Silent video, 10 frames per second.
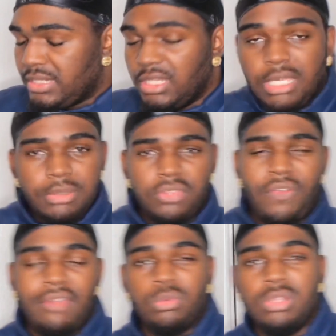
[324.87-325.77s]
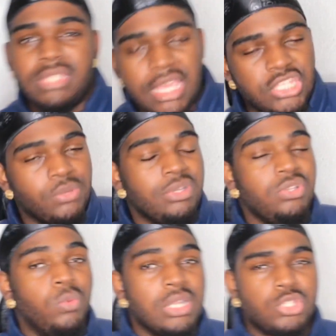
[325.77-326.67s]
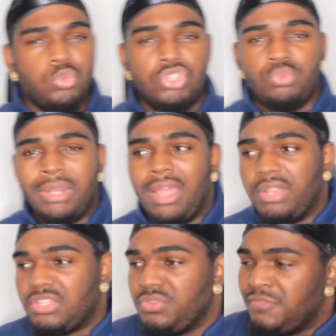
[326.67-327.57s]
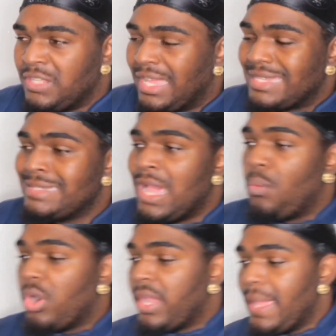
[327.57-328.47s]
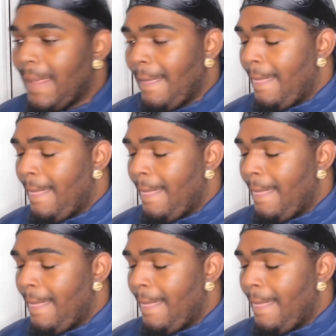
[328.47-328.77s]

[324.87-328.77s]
Keep those 5 in rotation. When you want to switch one out that you feel like is not working,